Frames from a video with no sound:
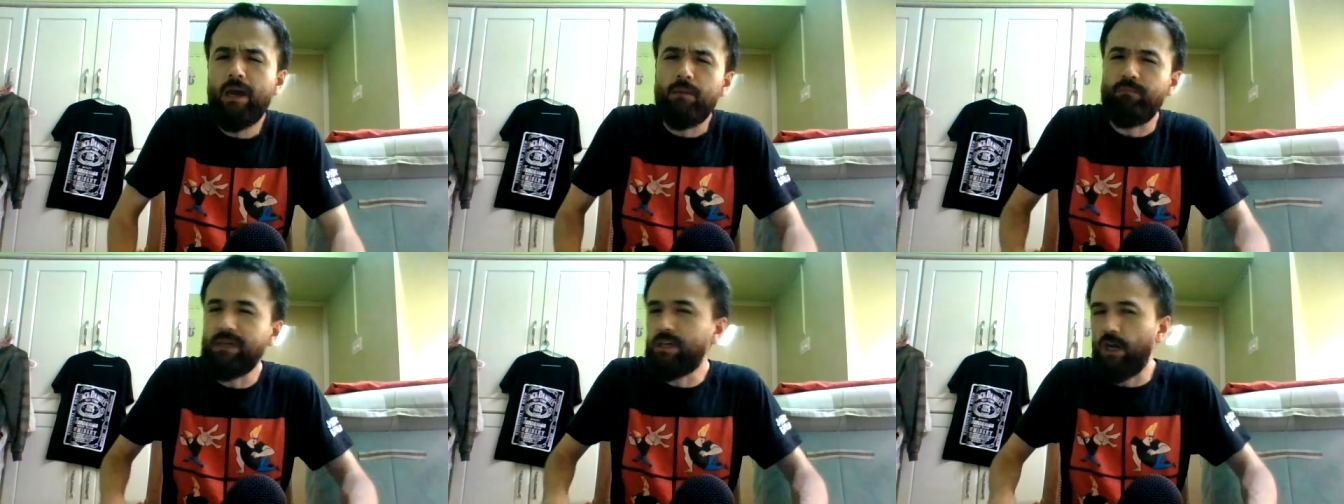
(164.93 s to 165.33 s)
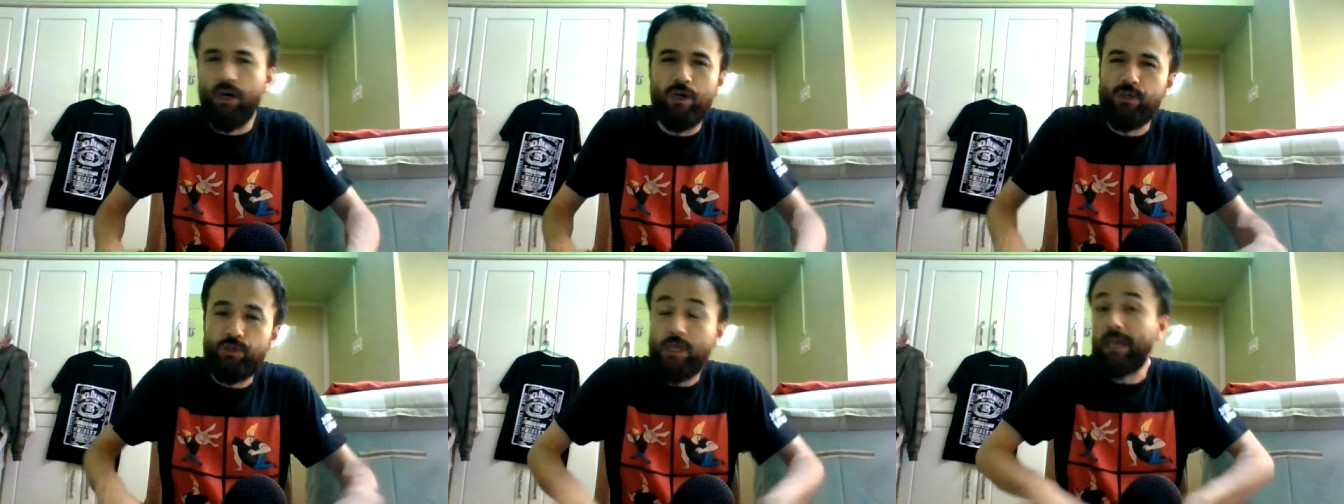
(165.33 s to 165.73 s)

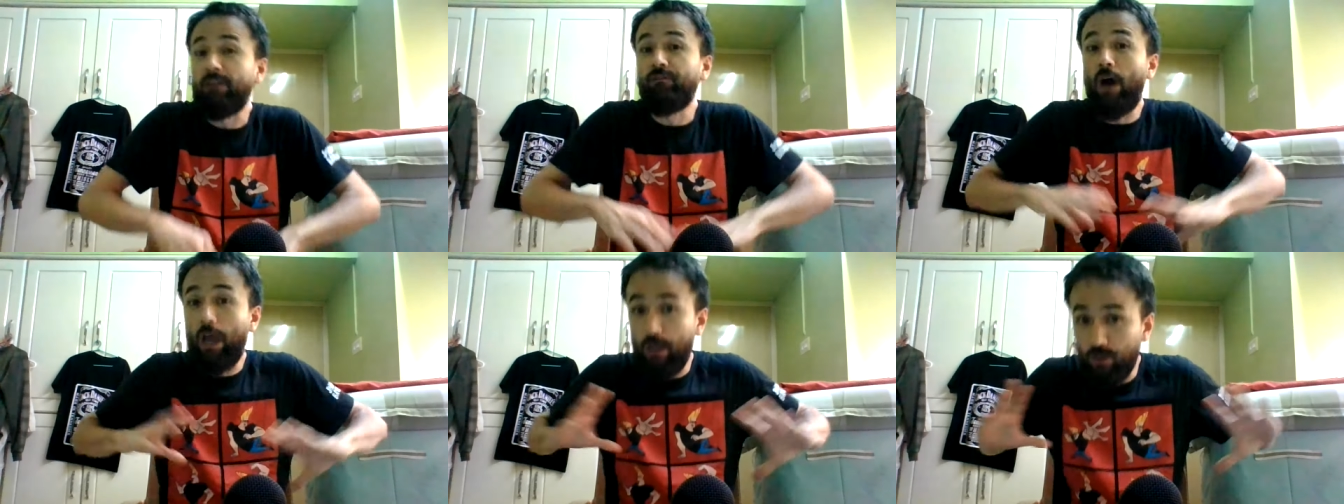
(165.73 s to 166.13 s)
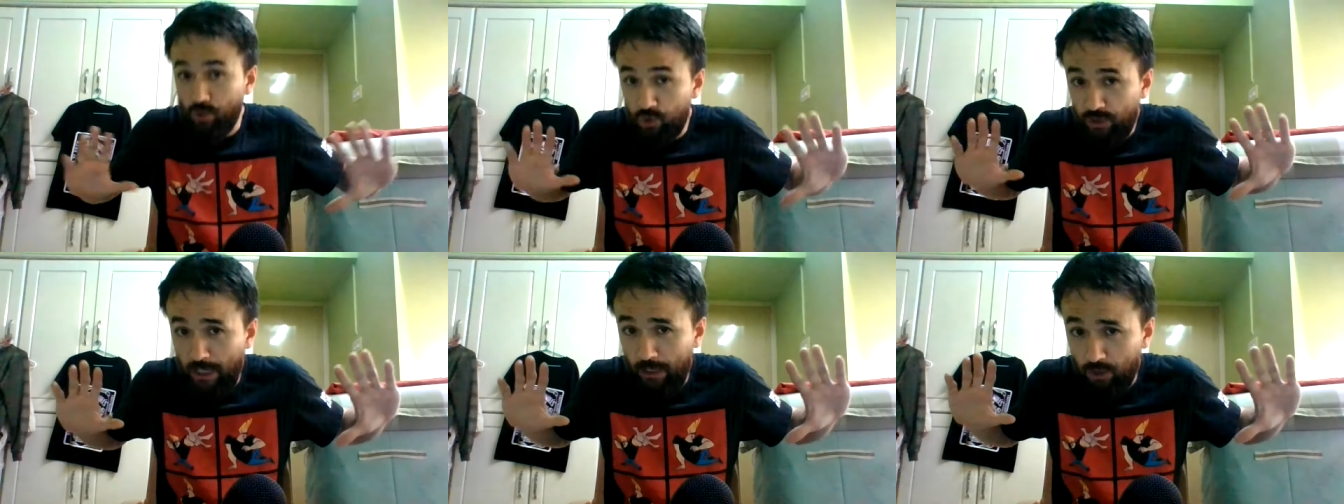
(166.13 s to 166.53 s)
because, if I
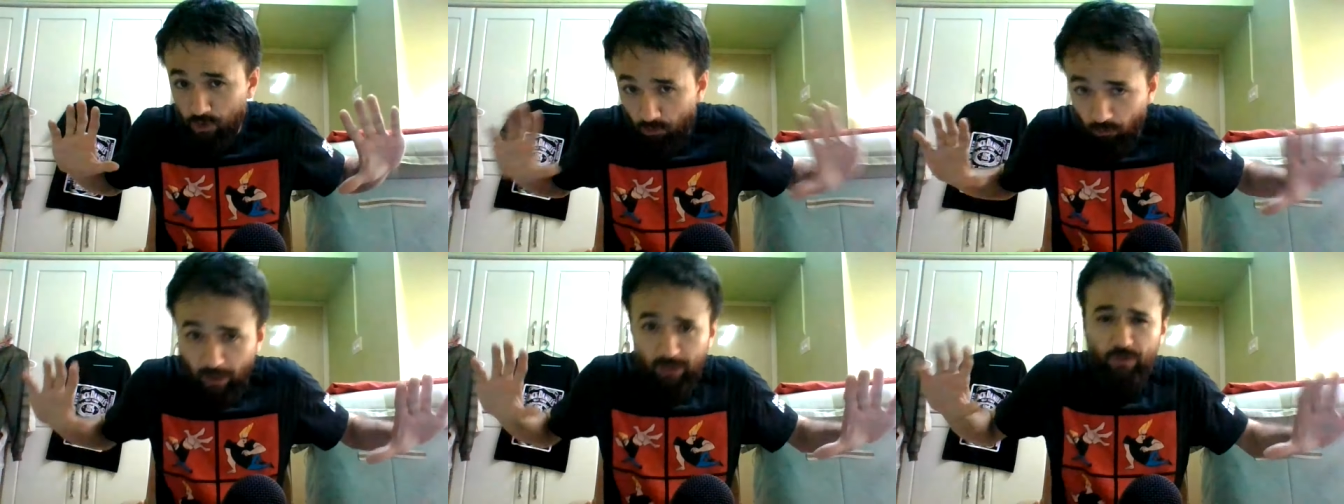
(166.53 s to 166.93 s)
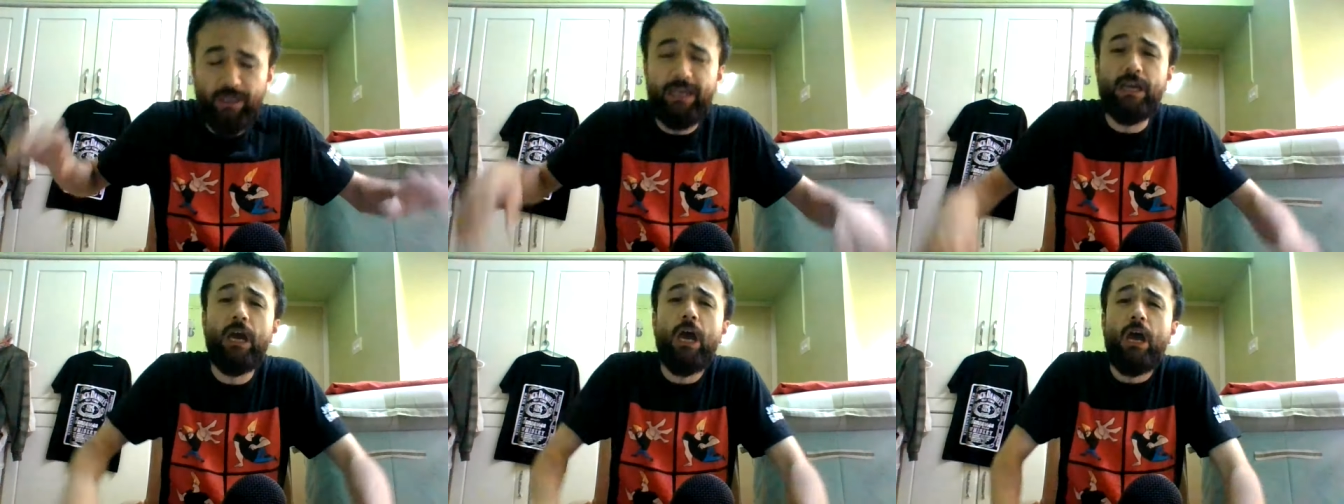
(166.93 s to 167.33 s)
understand
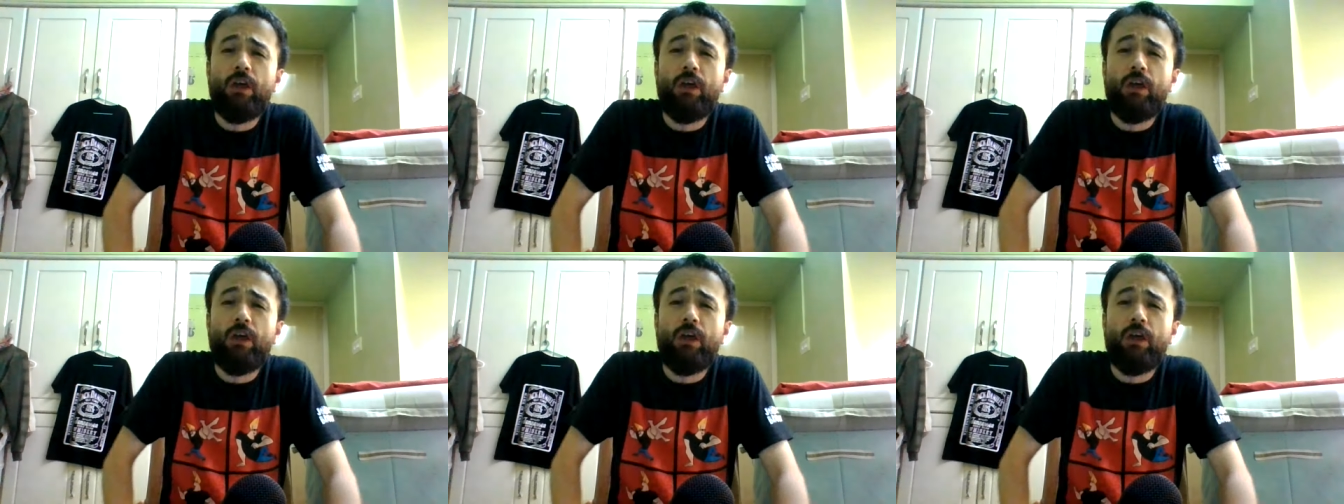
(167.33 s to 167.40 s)
correctly,